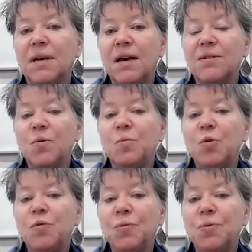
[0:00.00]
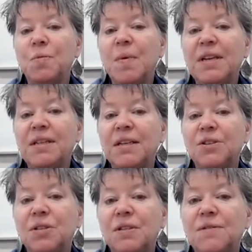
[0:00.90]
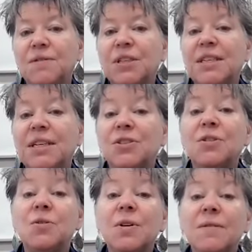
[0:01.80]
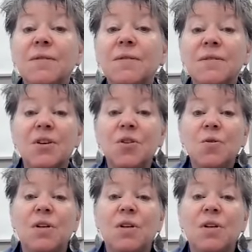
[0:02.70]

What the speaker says: As we move through the meditation, if your attention drifts,